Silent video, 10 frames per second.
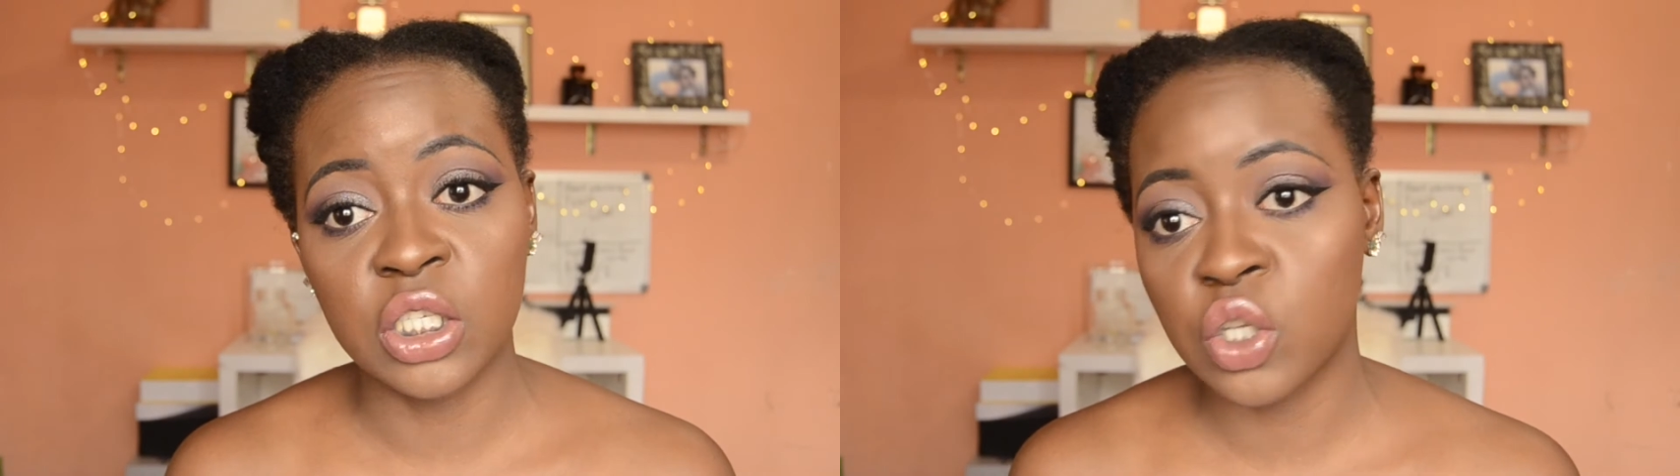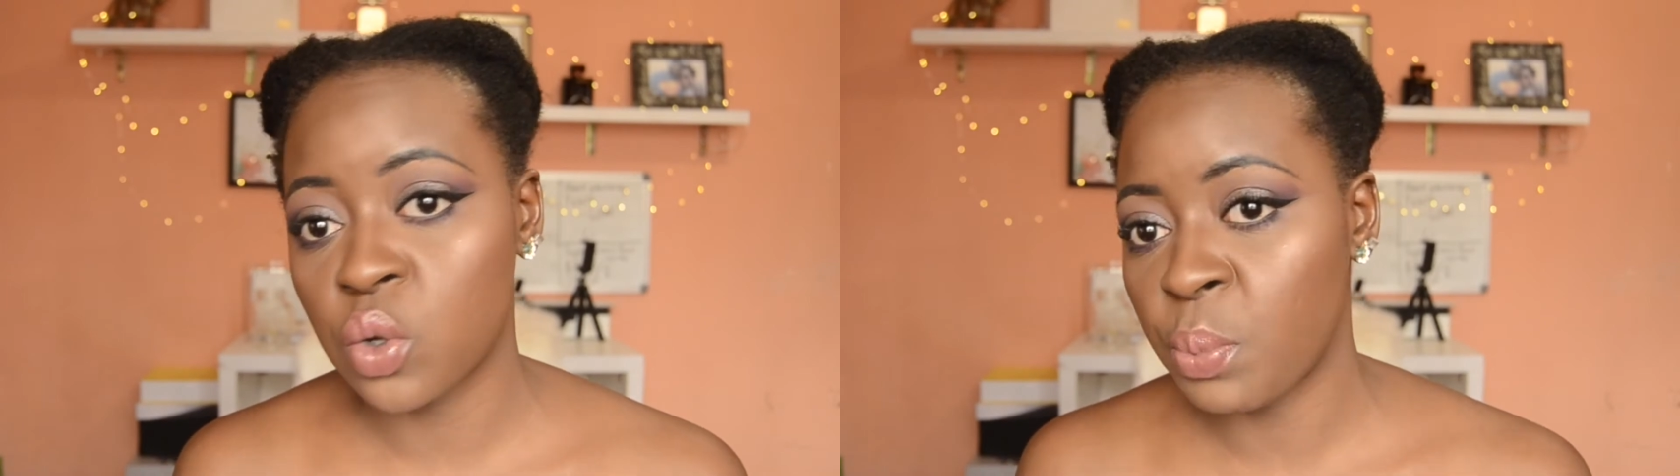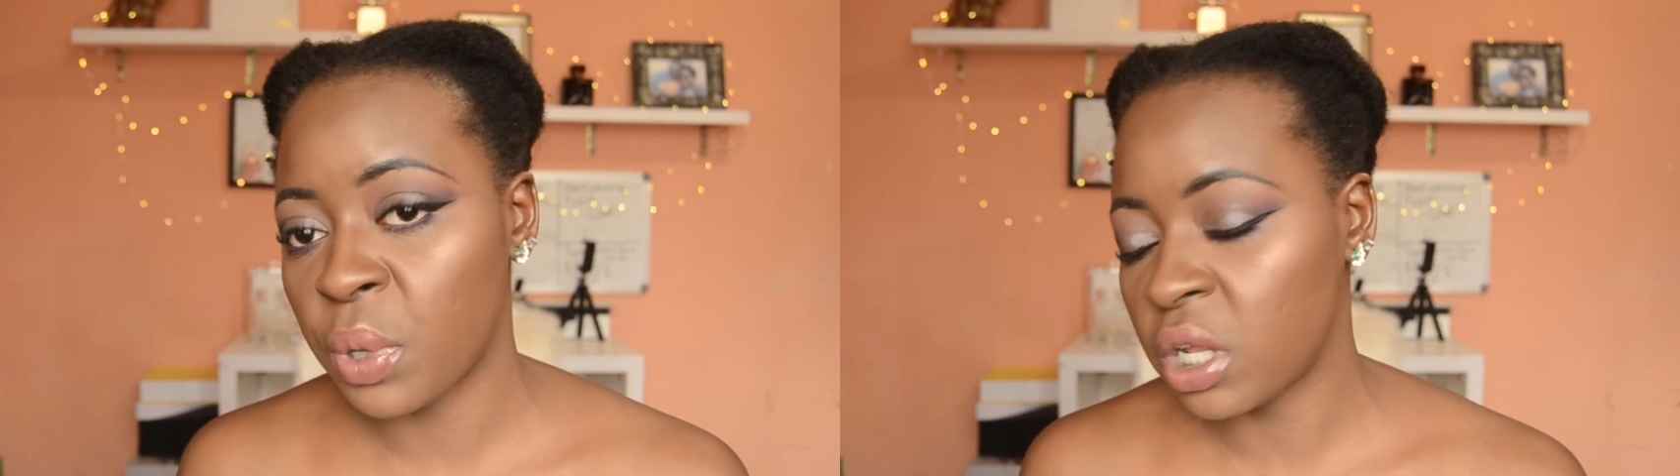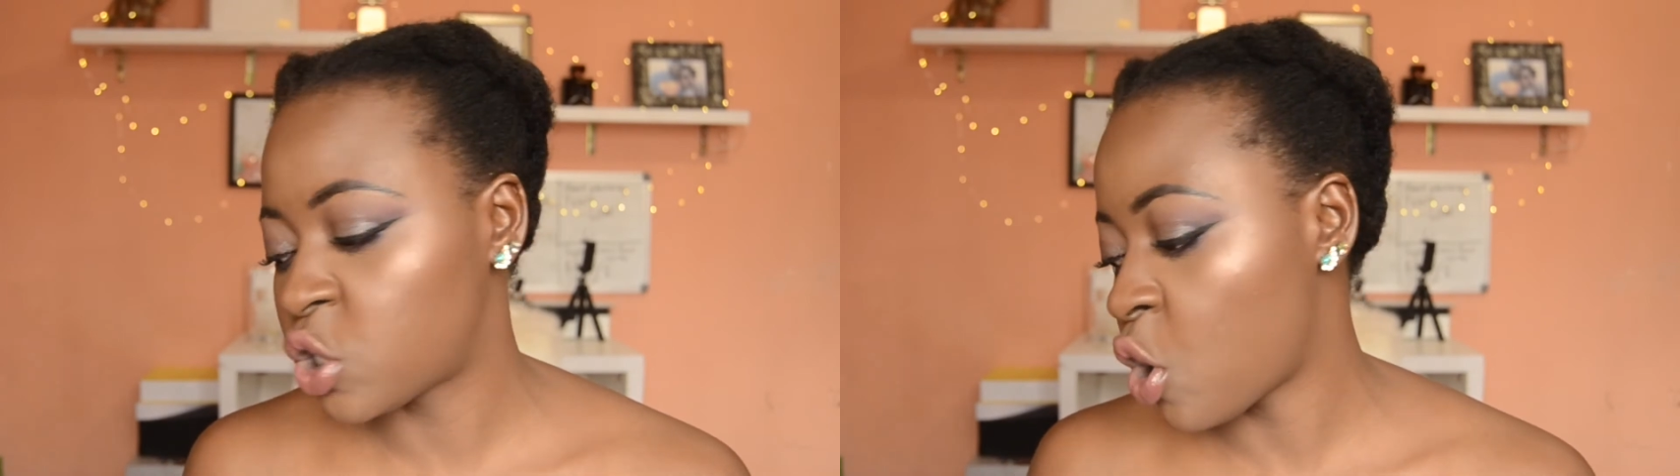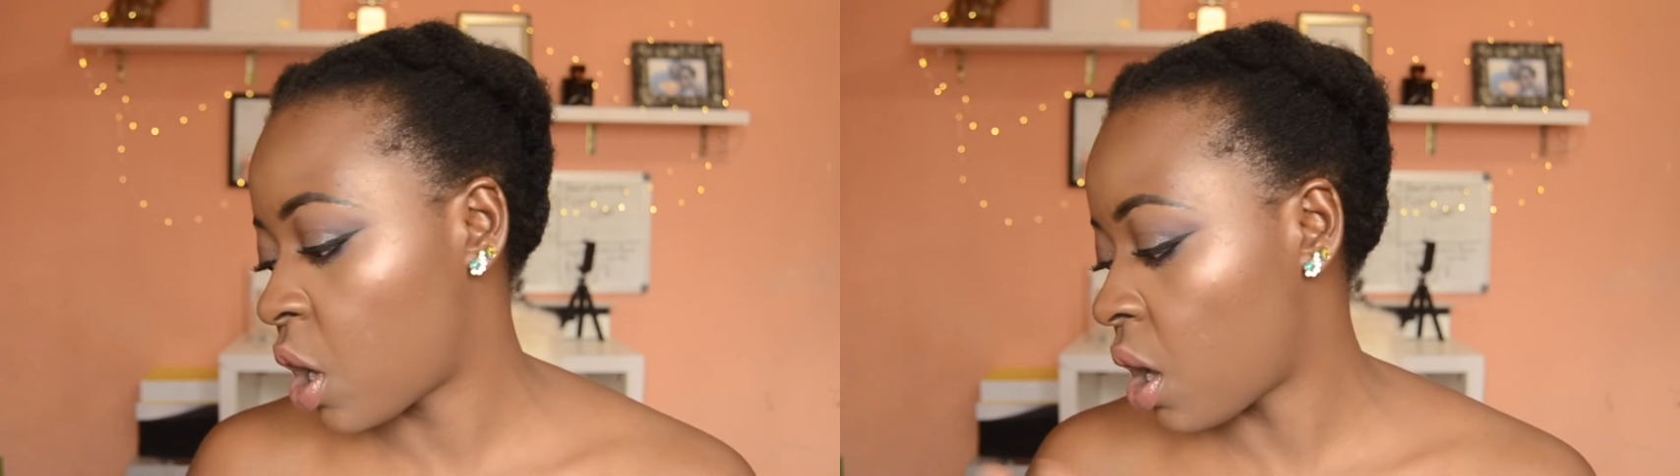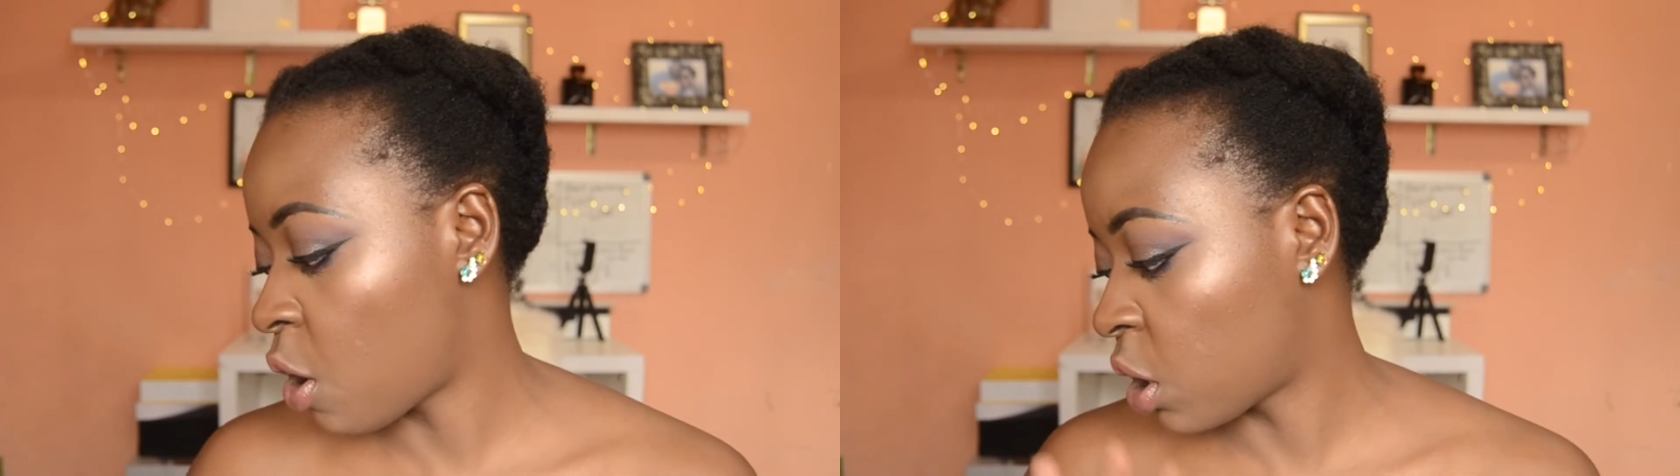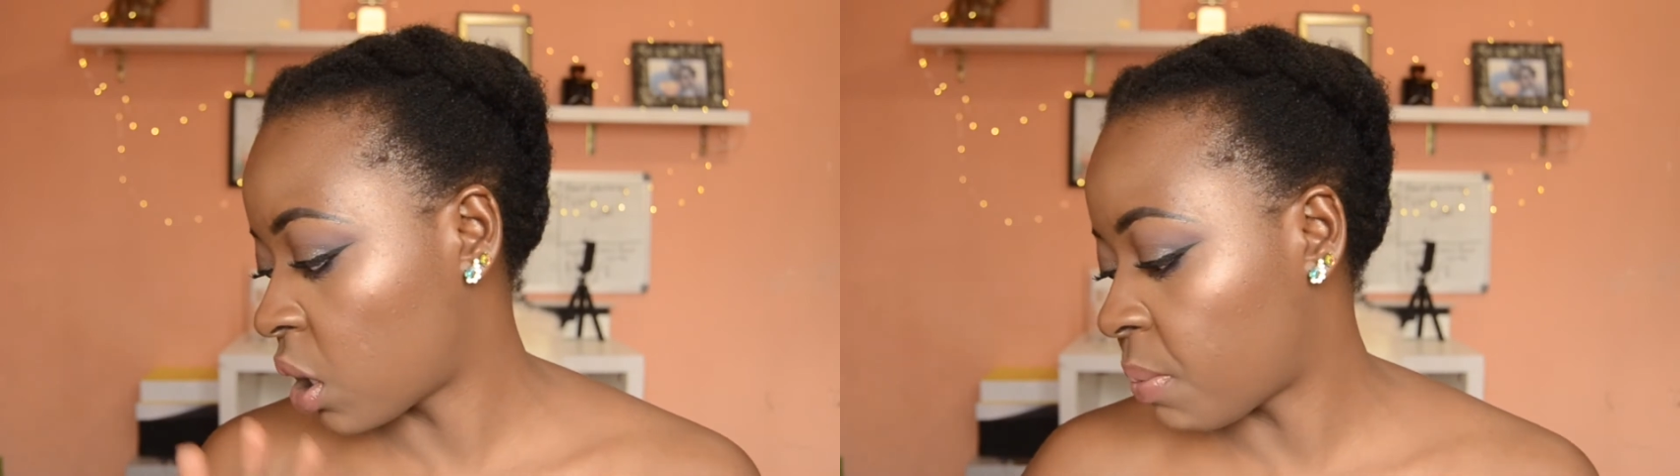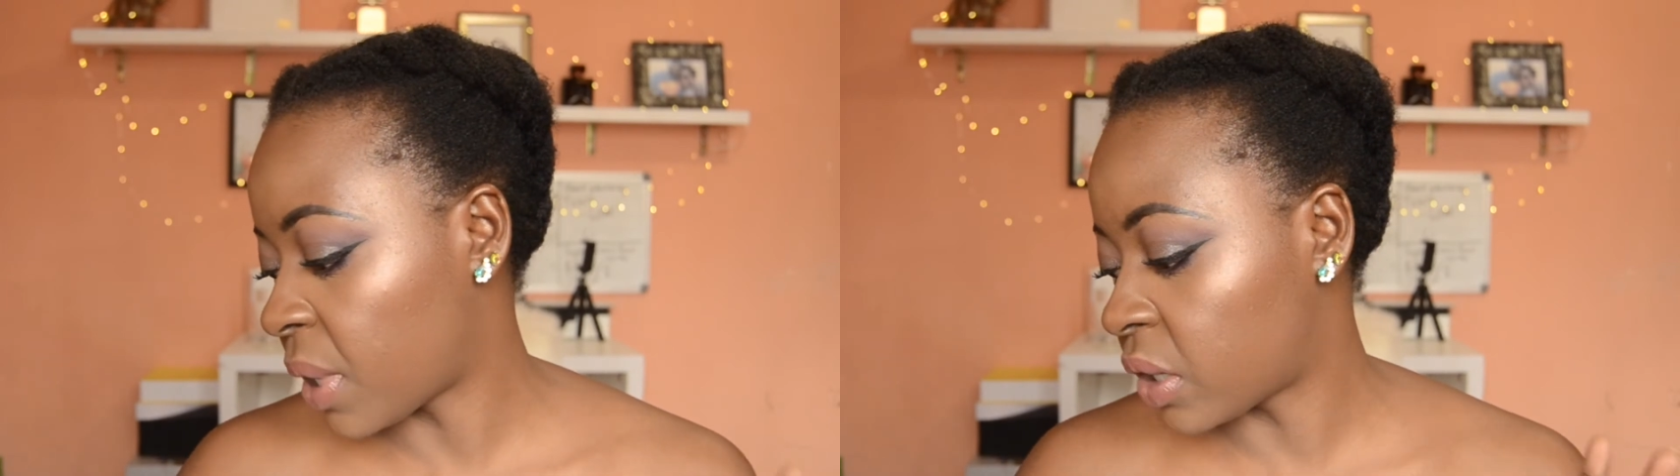So I'm gonna talk all
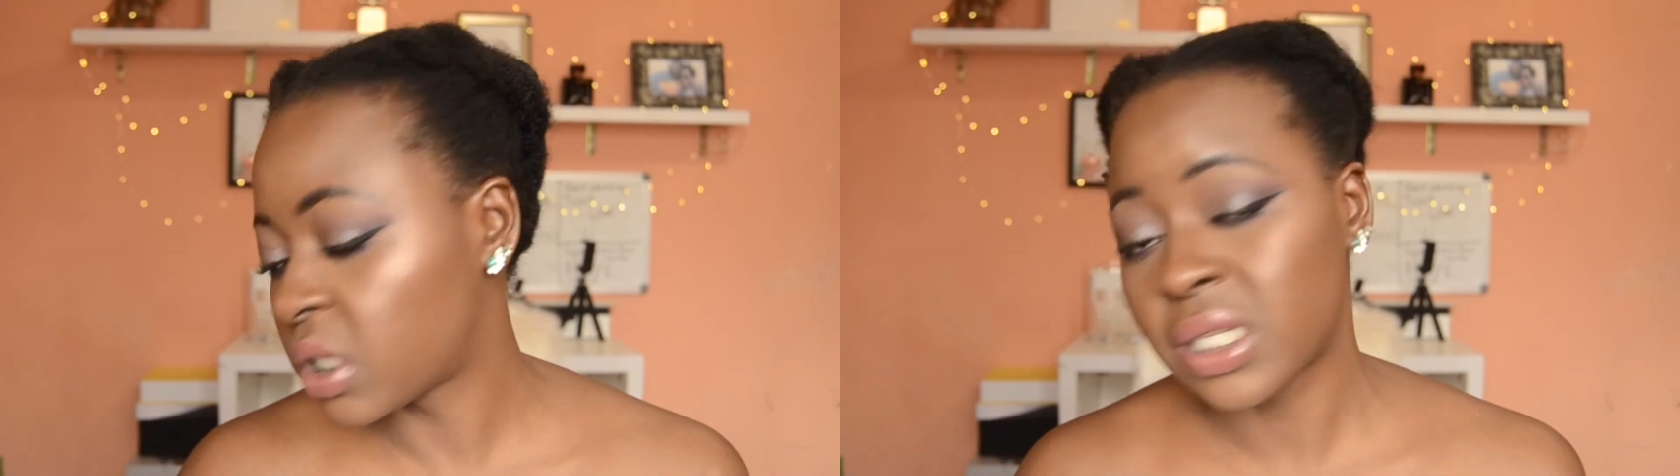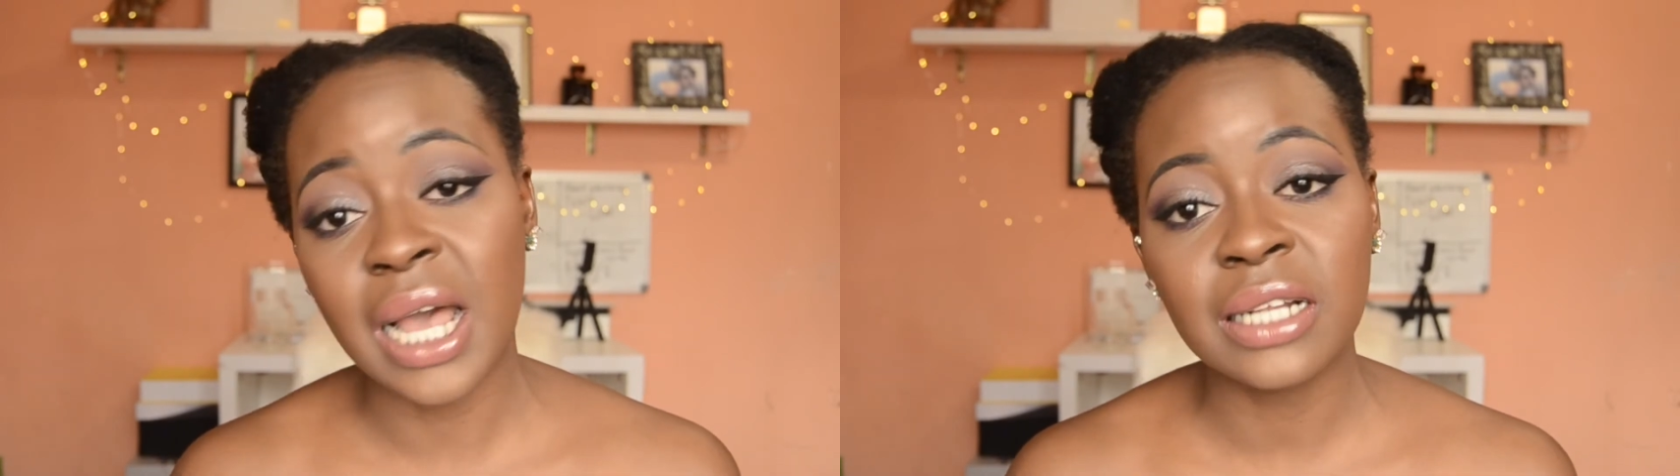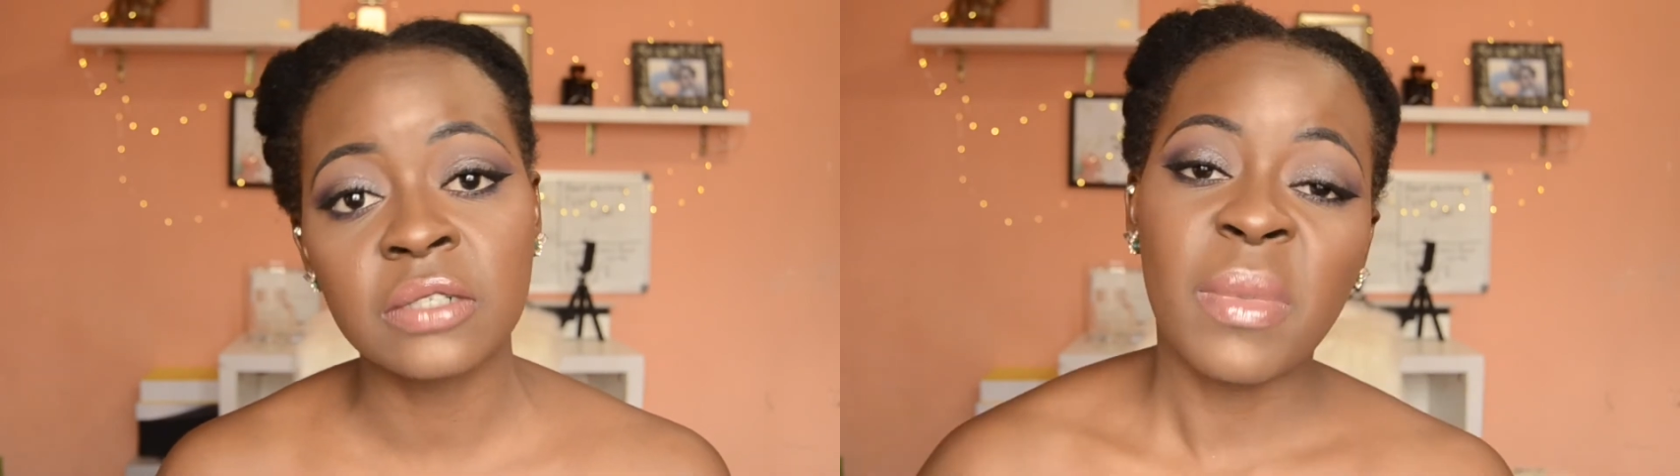about that.